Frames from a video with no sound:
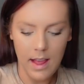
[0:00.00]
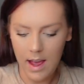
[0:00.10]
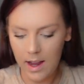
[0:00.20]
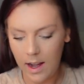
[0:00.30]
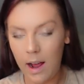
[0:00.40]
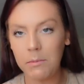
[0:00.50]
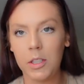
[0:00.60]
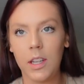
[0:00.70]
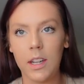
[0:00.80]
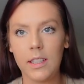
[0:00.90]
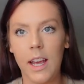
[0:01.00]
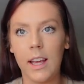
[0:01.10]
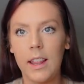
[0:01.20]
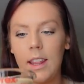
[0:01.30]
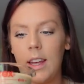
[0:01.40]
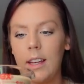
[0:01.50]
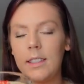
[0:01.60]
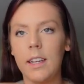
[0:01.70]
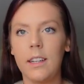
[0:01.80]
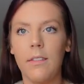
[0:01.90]
then I'm just going to take
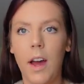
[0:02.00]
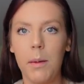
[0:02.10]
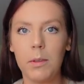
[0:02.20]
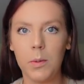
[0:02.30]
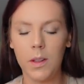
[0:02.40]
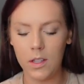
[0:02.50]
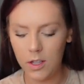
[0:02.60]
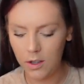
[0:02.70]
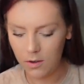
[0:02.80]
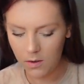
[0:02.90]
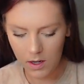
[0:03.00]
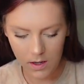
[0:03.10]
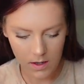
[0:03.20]
this and divide it between the two.